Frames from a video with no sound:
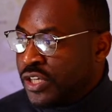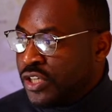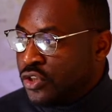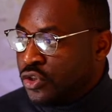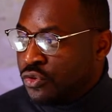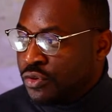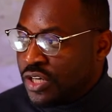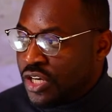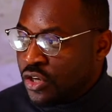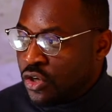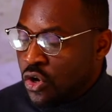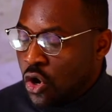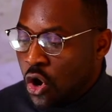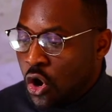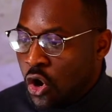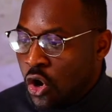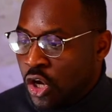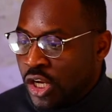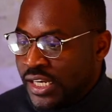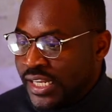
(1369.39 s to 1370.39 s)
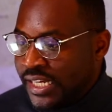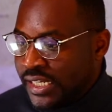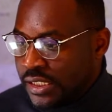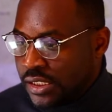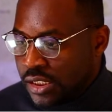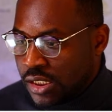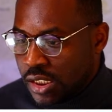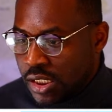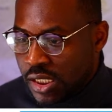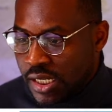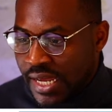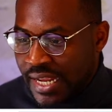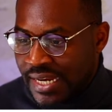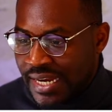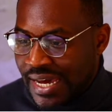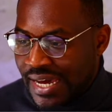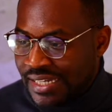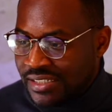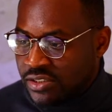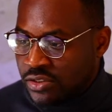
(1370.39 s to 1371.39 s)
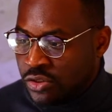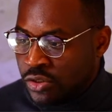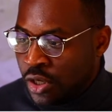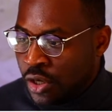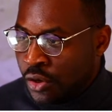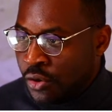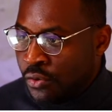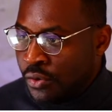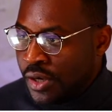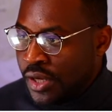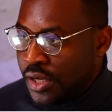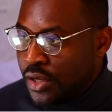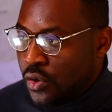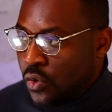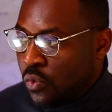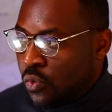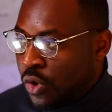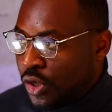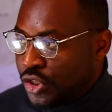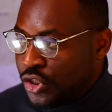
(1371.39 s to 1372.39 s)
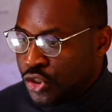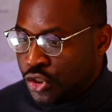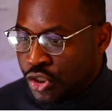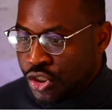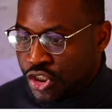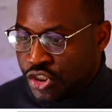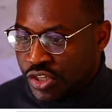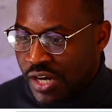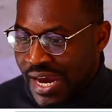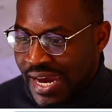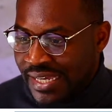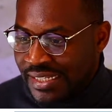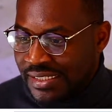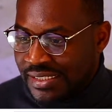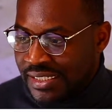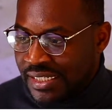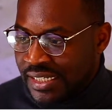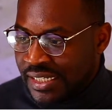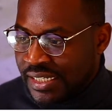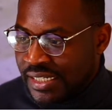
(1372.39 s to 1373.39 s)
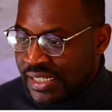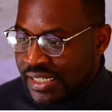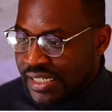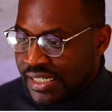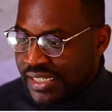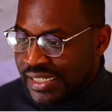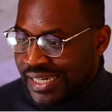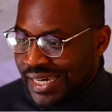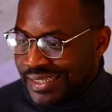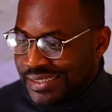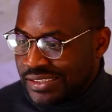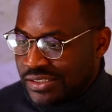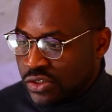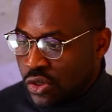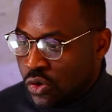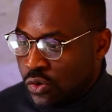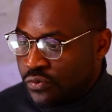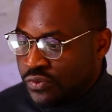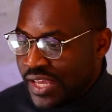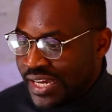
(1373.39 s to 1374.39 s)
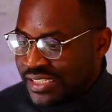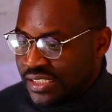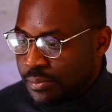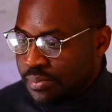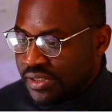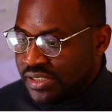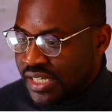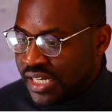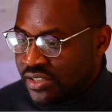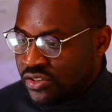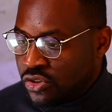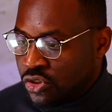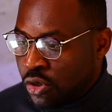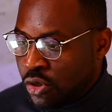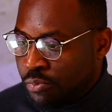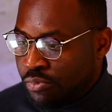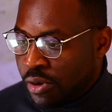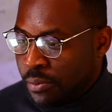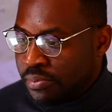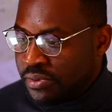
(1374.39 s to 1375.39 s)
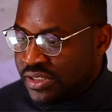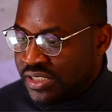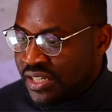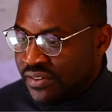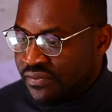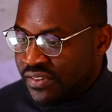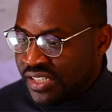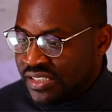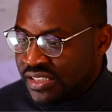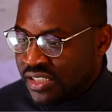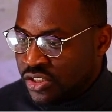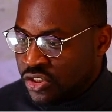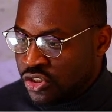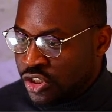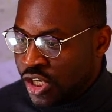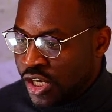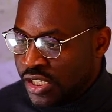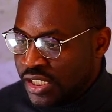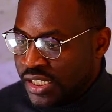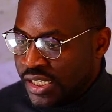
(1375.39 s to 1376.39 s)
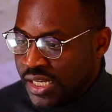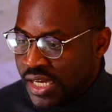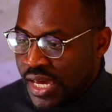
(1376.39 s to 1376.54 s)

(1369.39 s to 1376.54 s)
You can call in and let us know what you're trying to get solved as it pertains to your property investing journey.